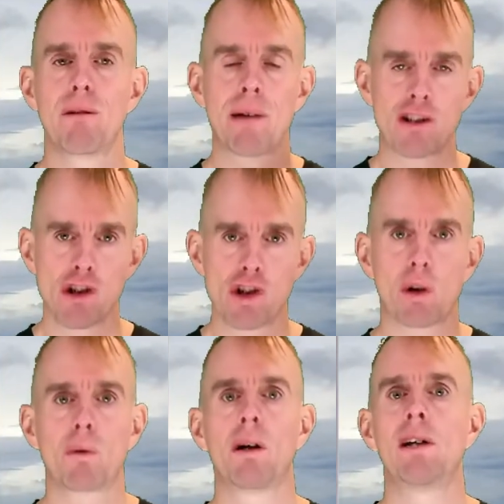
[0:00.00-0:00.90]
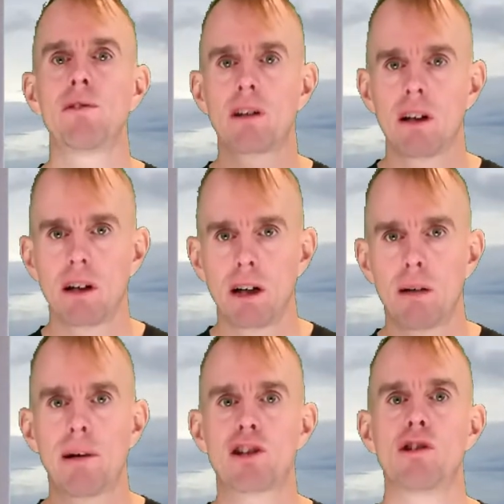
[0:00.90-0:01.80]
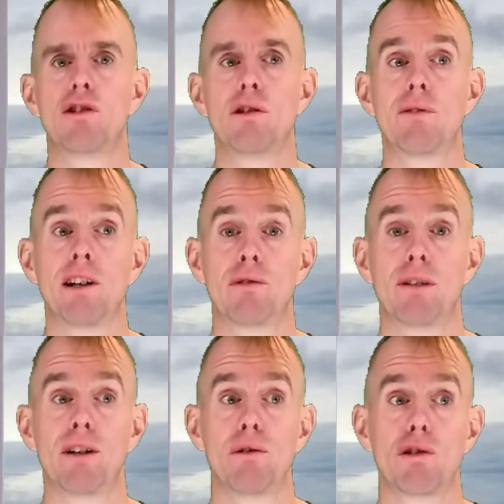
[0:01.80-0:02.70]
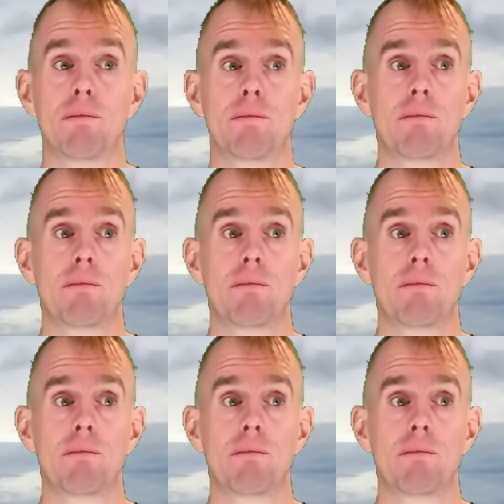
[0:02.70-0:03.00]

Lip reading: Imagine shockwaves, imagine two-phase flows.